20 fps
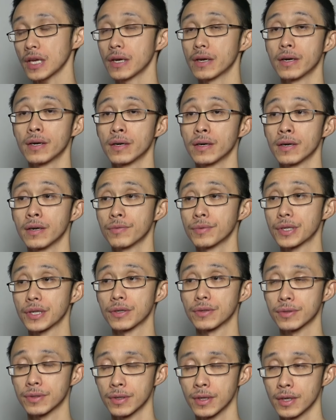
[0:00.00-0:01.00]
Uh, what
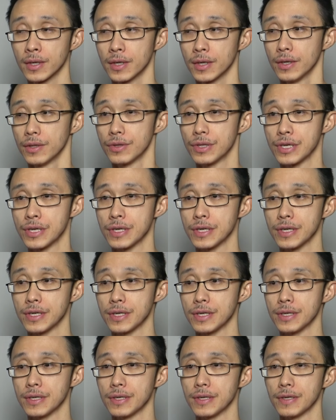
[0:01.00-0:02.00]
else?
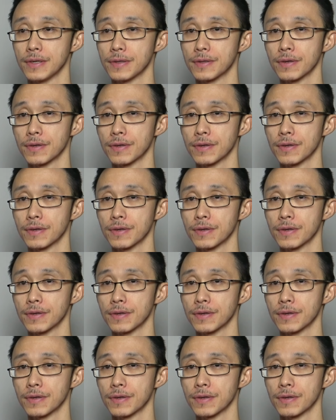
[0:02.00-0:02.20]
The